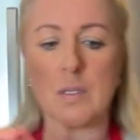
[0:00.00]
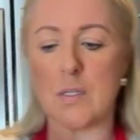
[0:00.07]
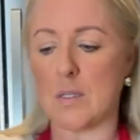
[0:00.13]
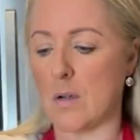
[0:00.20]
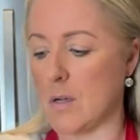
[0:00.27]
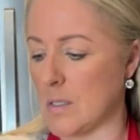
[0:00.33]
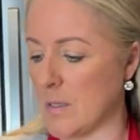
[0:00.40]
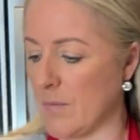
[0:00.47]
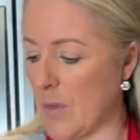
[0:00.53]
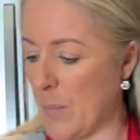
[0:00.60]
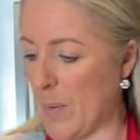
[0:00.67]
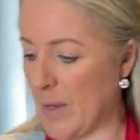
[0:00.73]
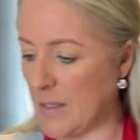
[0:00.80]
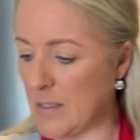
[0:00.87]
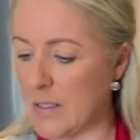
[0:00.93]

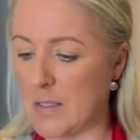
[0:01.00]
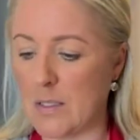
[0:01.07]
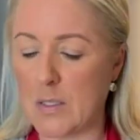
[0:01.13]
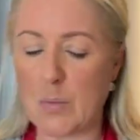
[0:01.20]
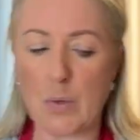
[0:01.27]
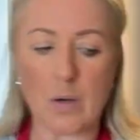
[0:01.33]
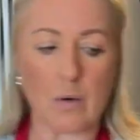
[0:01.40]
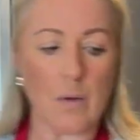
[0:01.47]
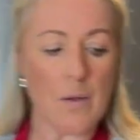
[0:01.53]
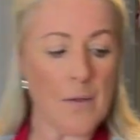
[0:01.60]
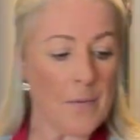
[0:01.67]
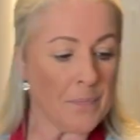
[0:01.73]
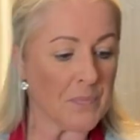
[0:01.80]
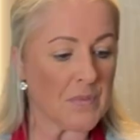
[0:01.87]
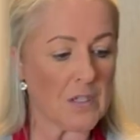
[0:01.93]
minutes,
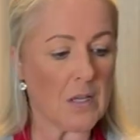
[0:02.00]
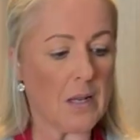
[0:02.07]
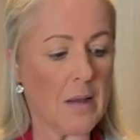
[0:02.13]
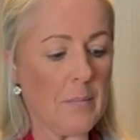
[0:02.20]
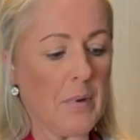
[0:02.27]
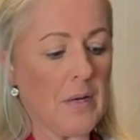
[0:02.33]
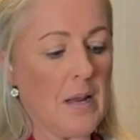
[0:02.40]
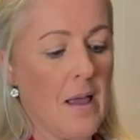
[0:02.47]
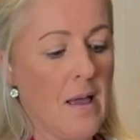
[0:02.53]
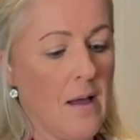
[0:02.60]
not the